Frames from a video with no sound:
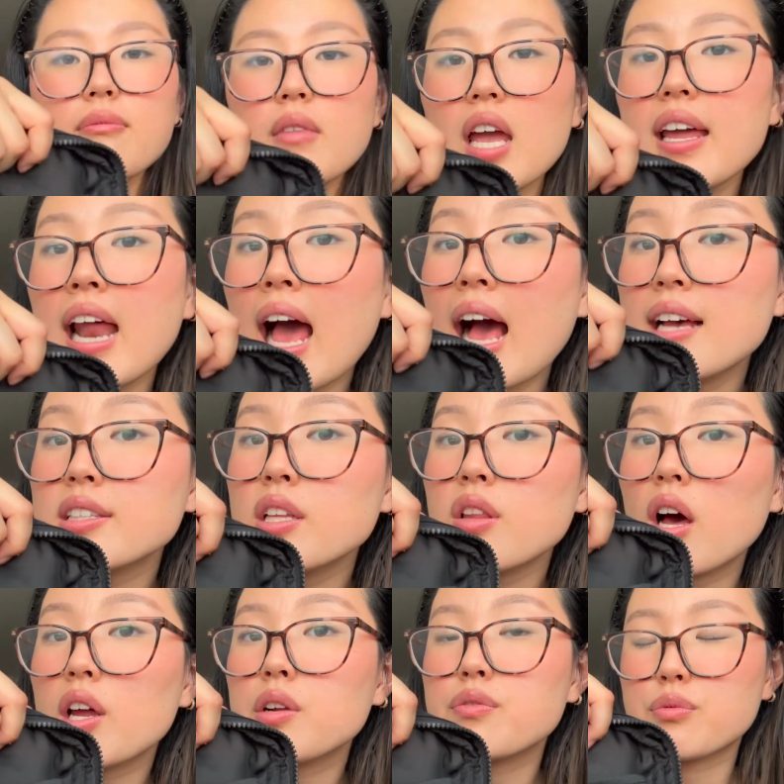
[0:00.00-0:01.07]
It has a
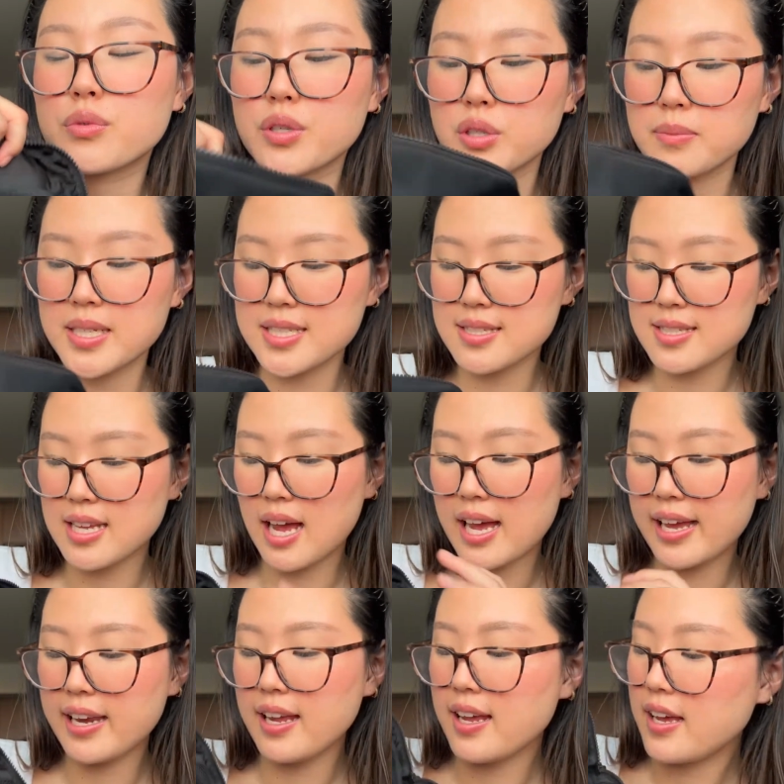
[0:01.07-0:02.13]
lot of room
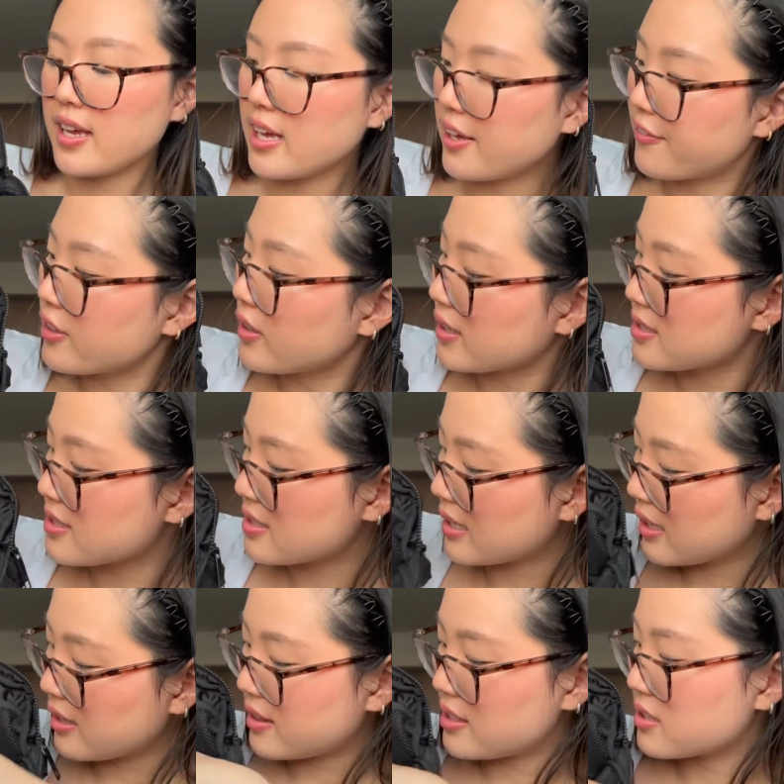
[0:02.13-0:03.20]
inside. If you can
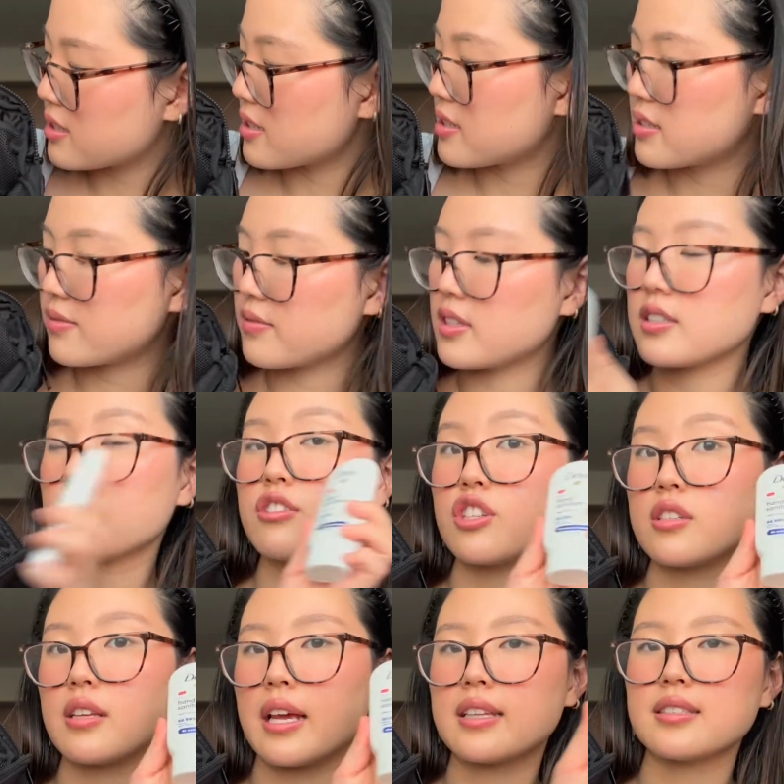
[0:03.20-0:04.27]
see, this is
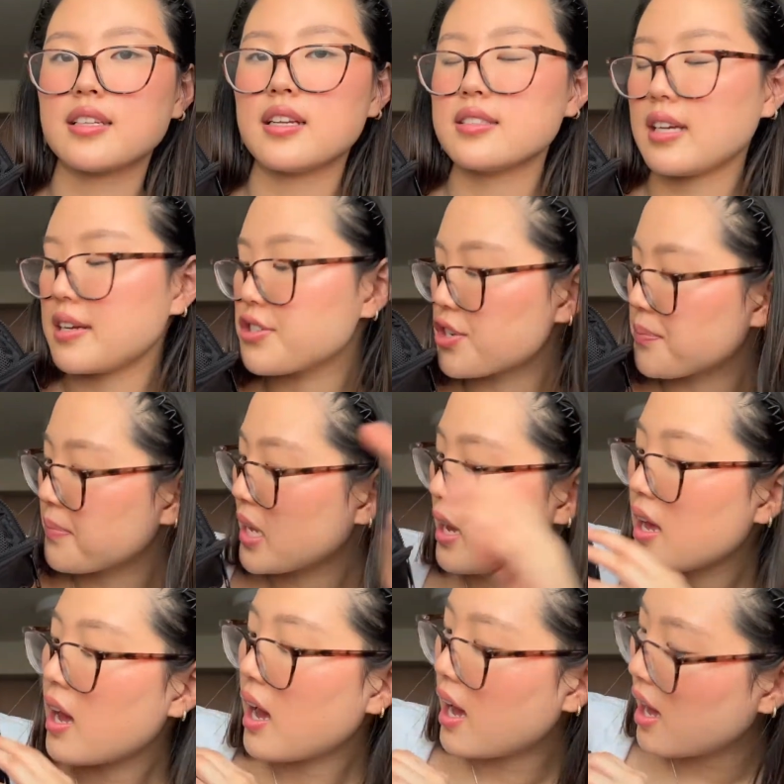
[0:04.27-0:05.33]
just hand
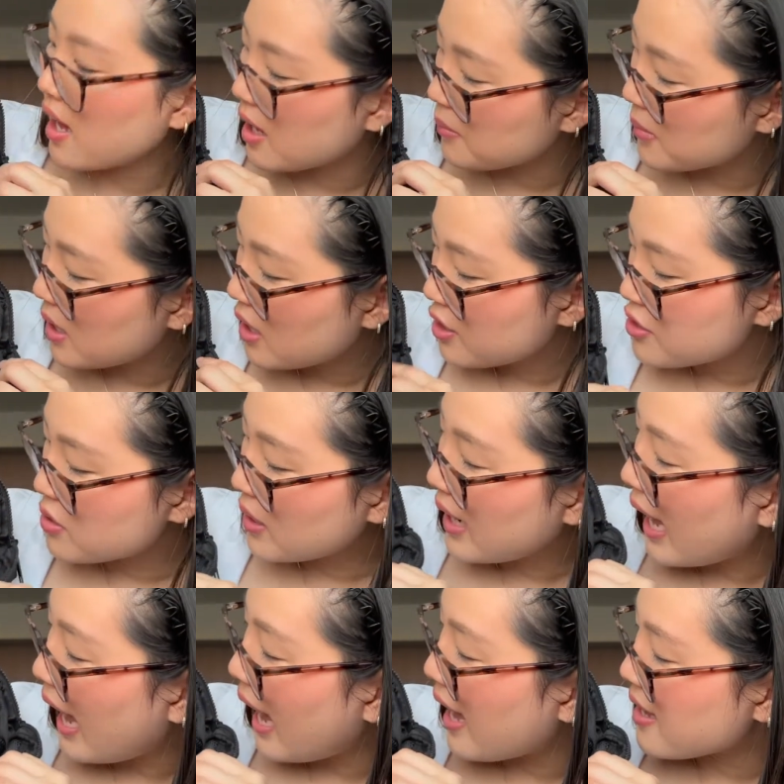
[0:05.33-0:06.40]
sanitizer. So it
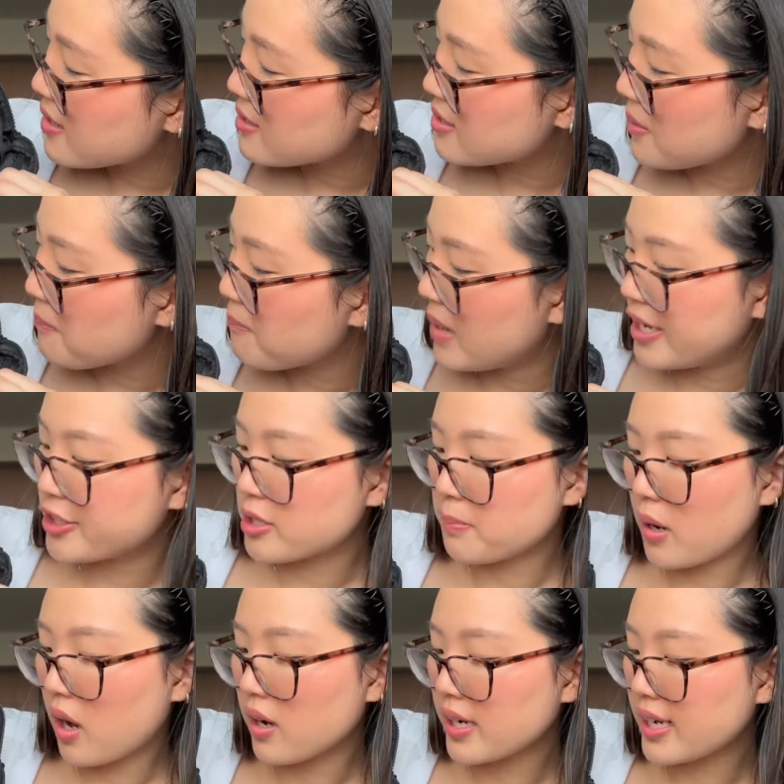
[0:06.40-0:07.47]
has some mesh
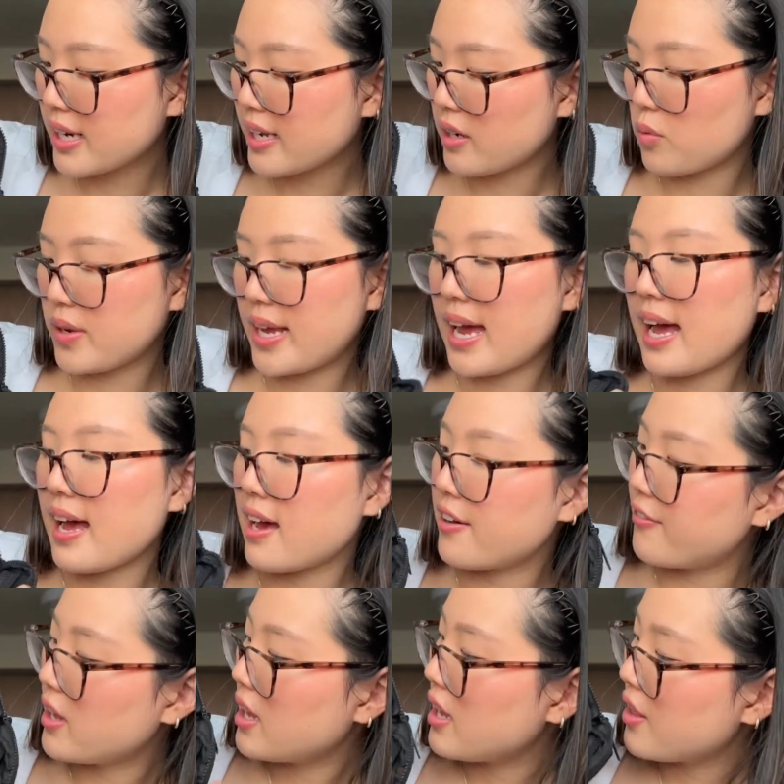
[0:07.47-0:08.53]
pocketing. We
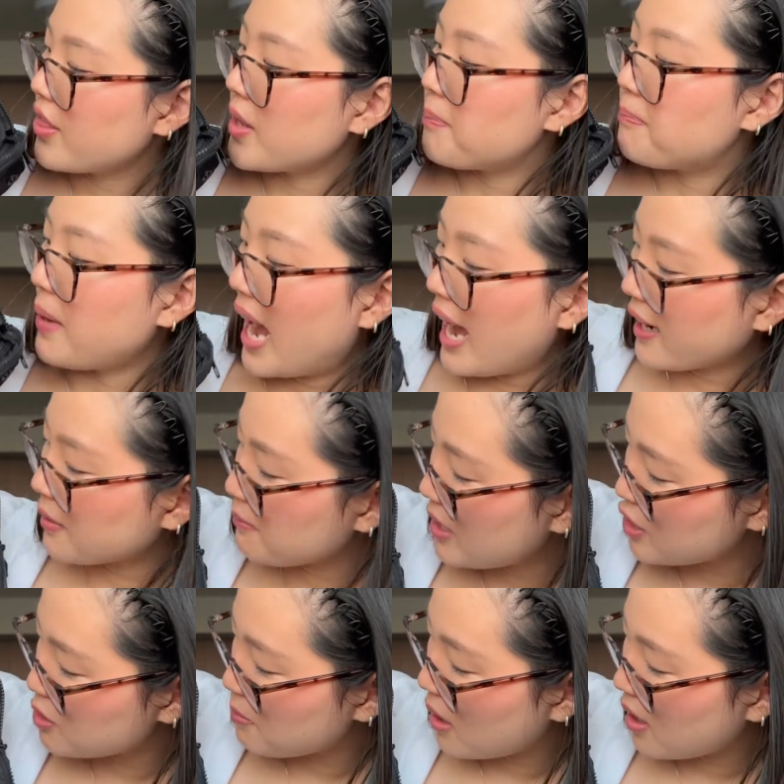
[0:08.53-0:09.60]
have the back
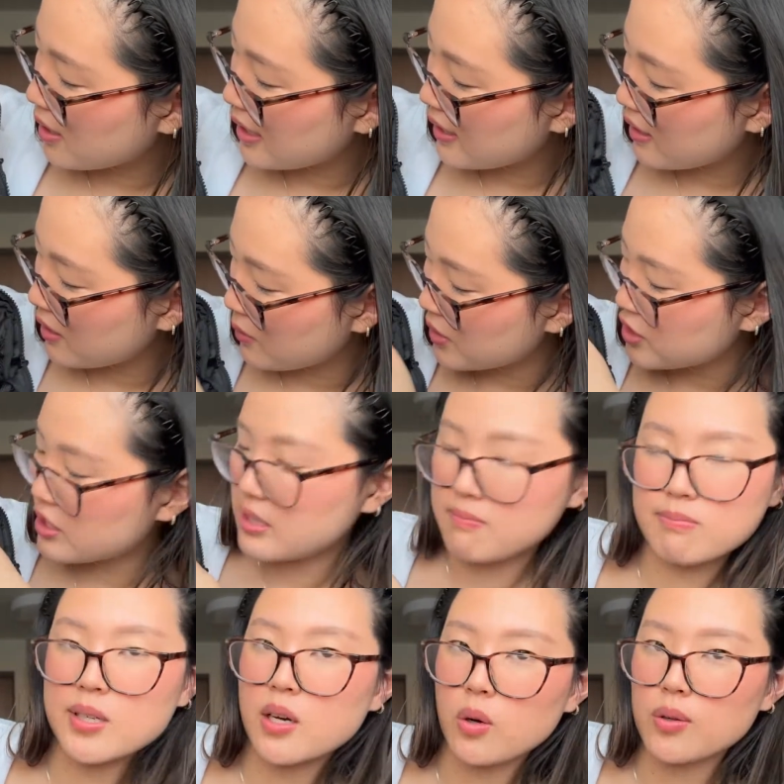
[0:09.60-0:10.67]
mesh pocketing, which
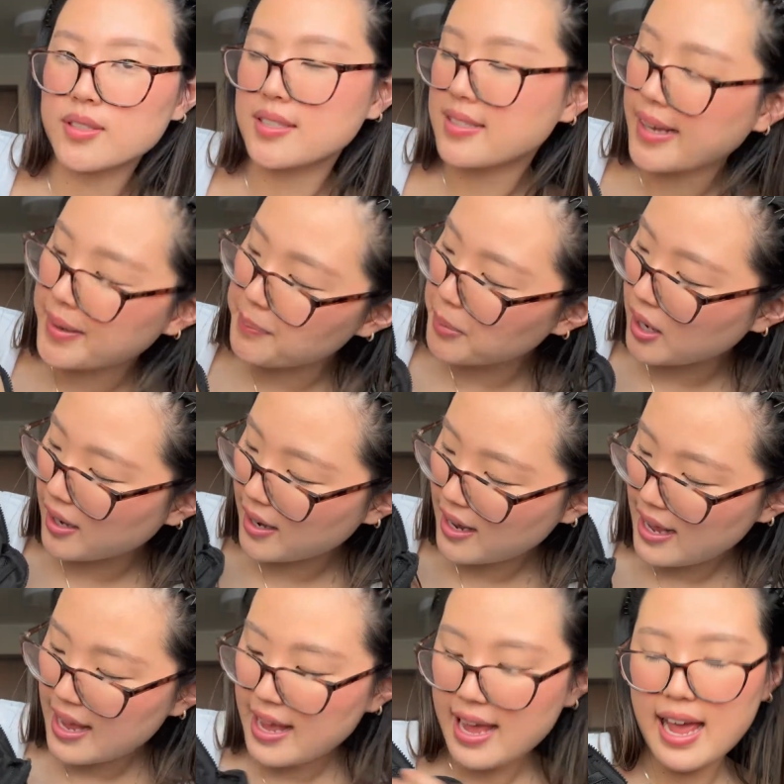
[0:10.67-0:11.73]
hold a tampon.
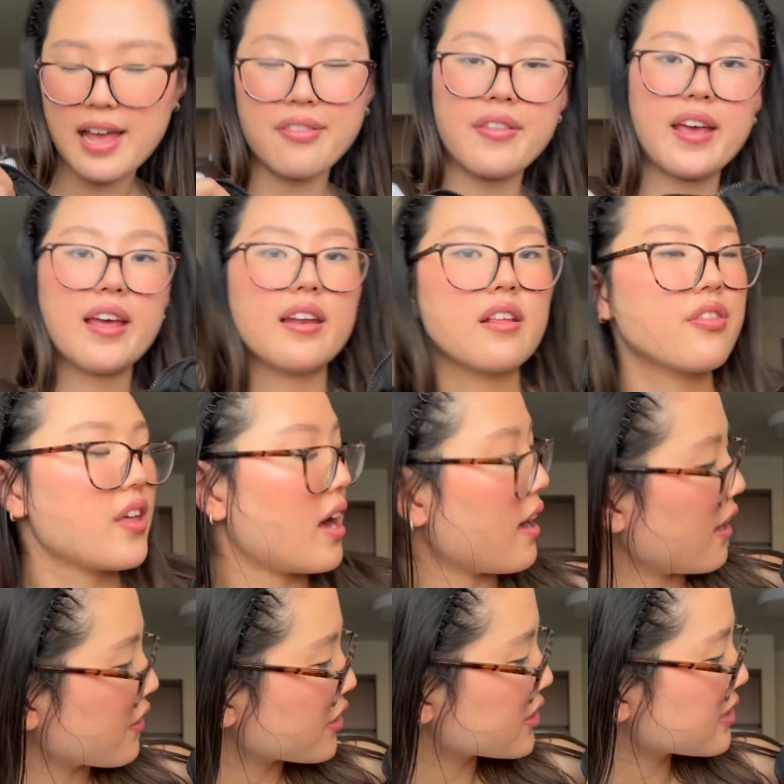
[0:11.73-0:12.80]
And then the
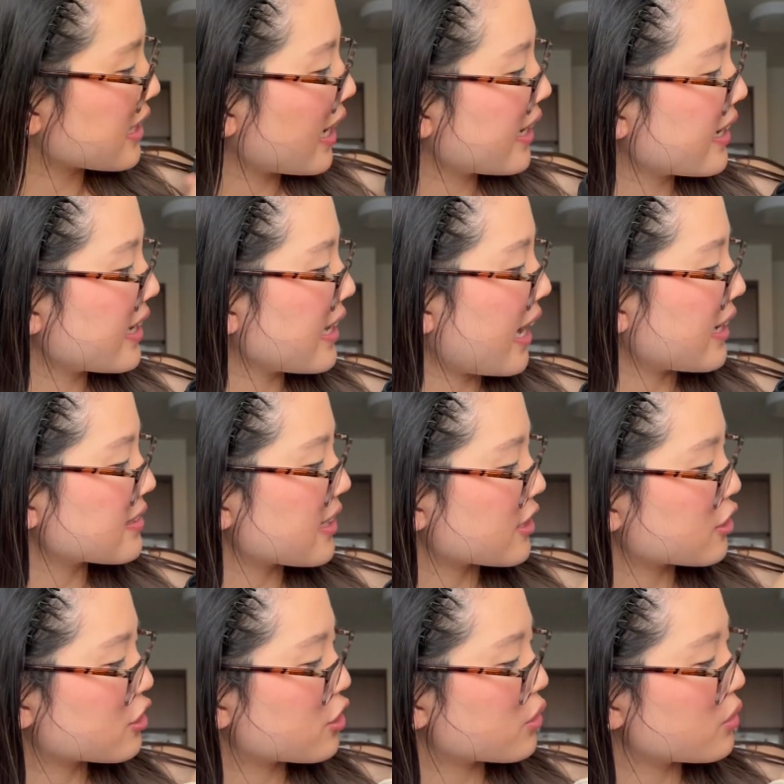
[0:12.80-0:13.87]
other side, it has
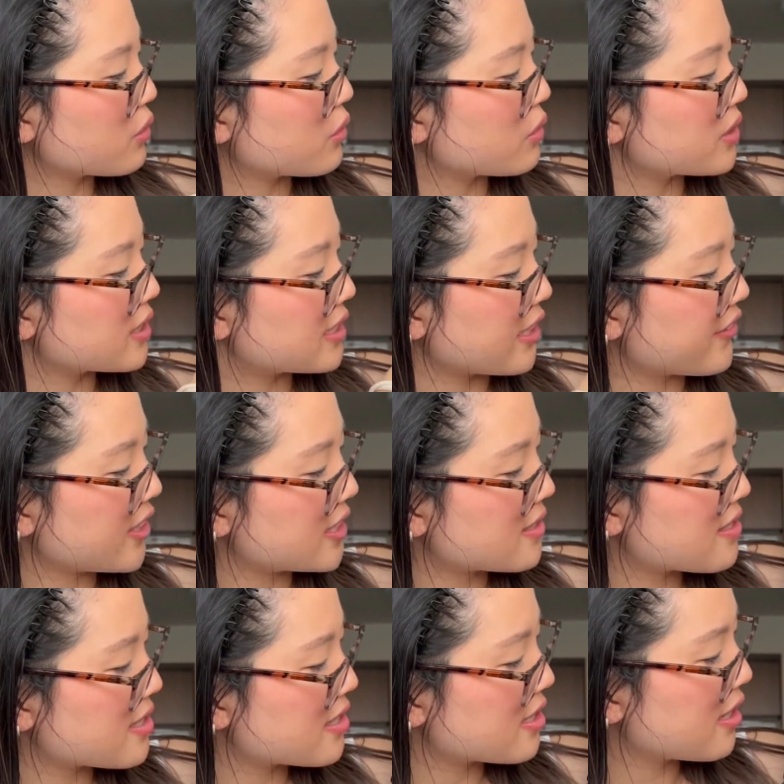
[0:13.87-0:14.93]
like two
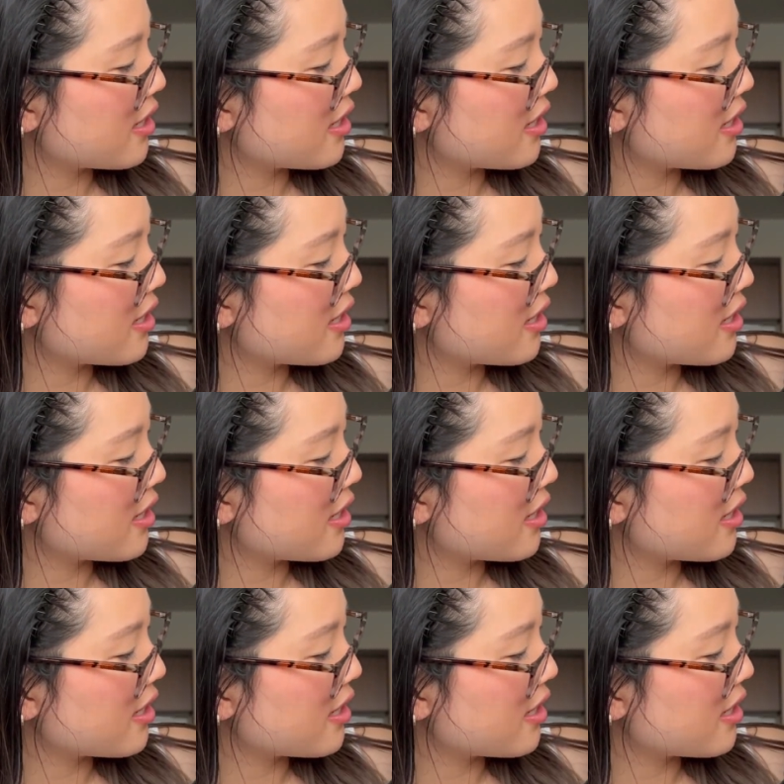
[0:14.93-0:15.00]
divots.